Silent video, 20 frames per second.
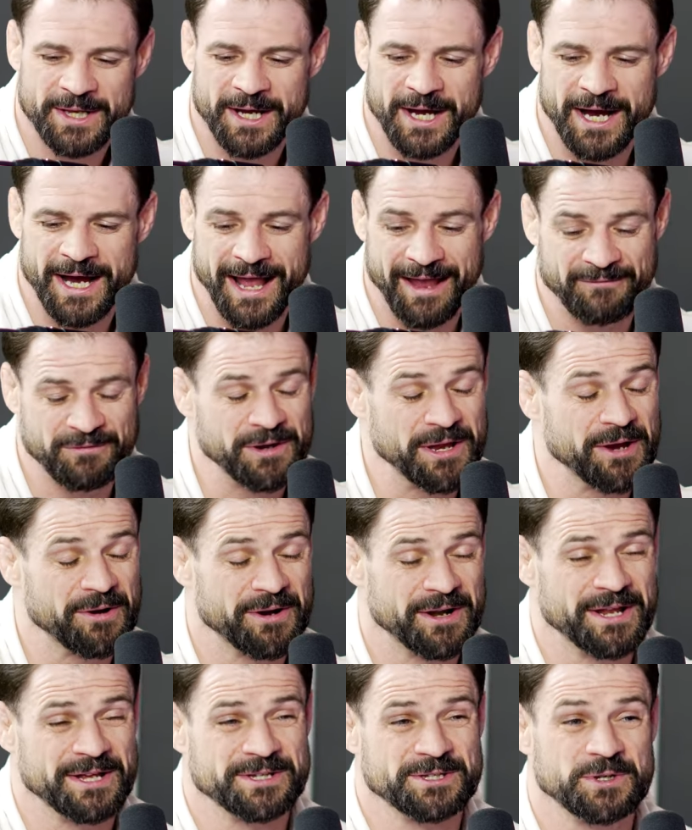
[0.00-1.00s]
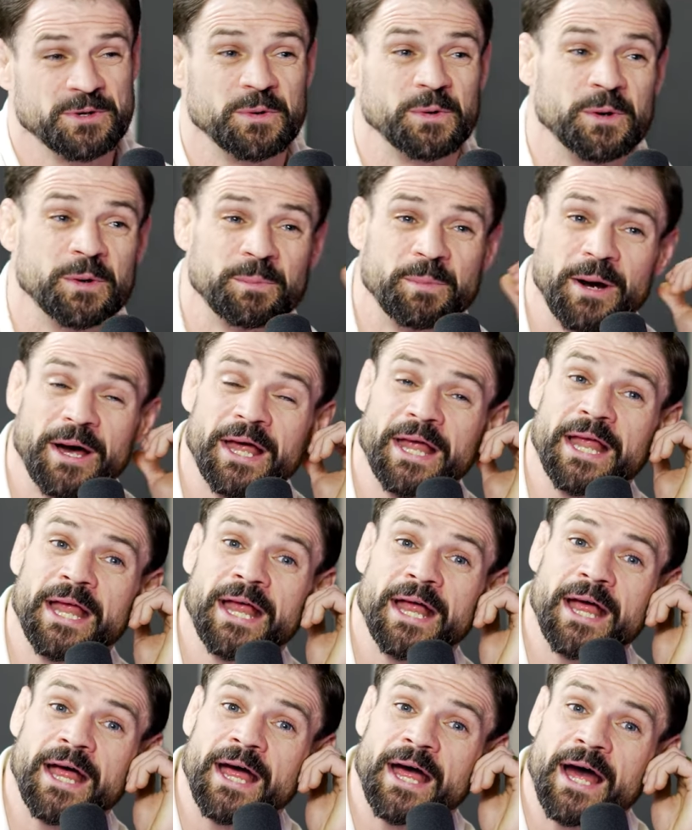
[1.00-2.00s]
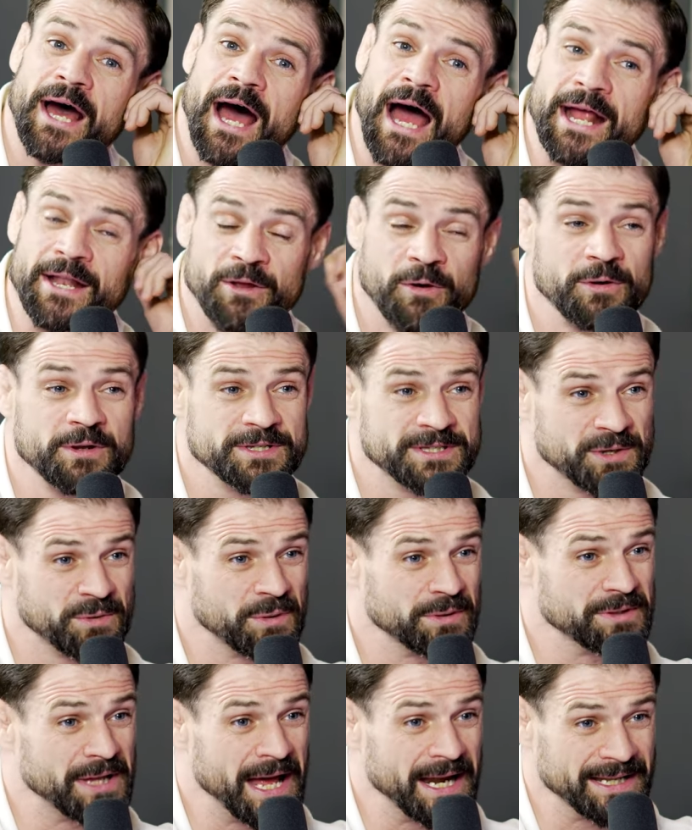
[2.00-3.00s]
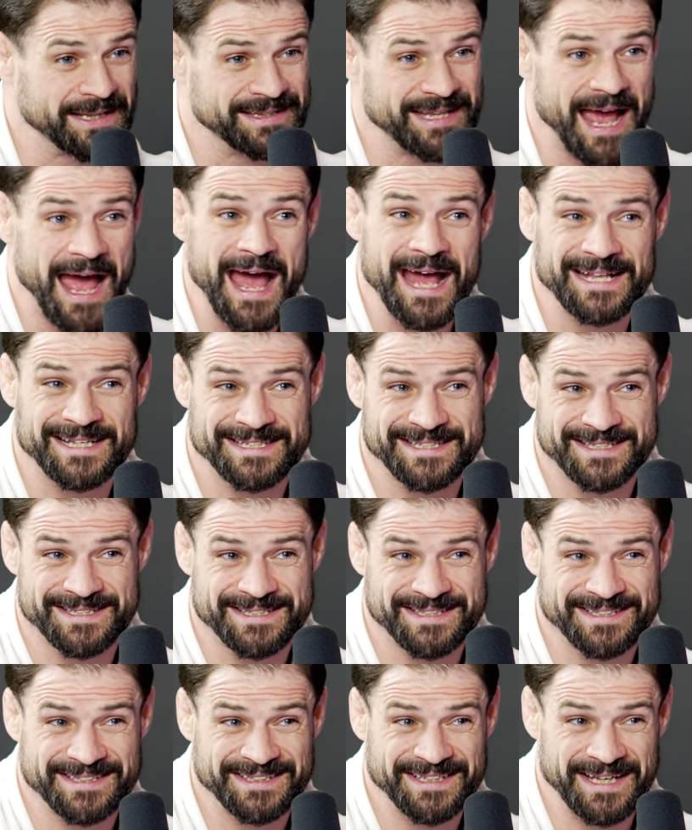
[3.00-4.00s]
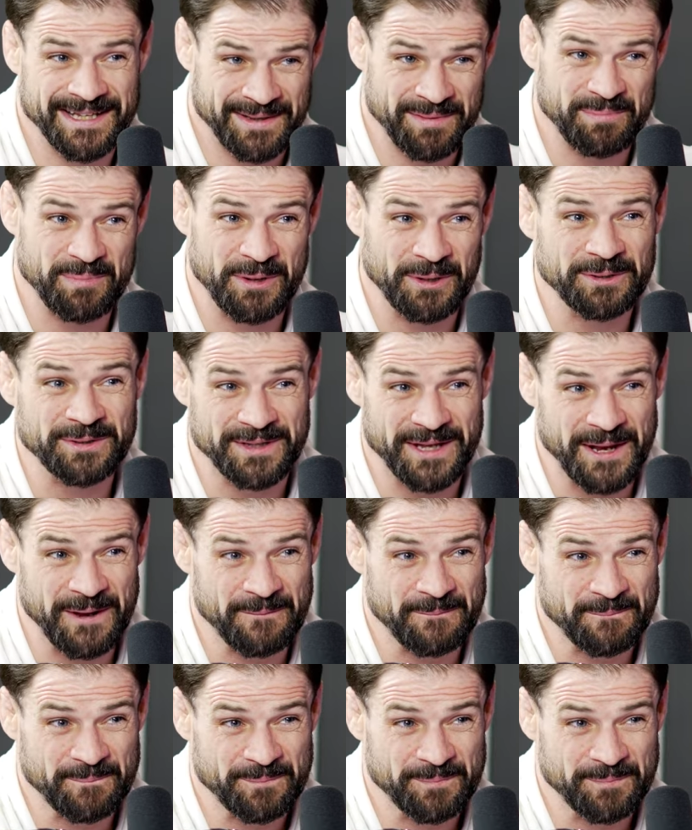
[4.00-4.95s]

uh, every year at his school. But I noticed there were a lot of dads in the building.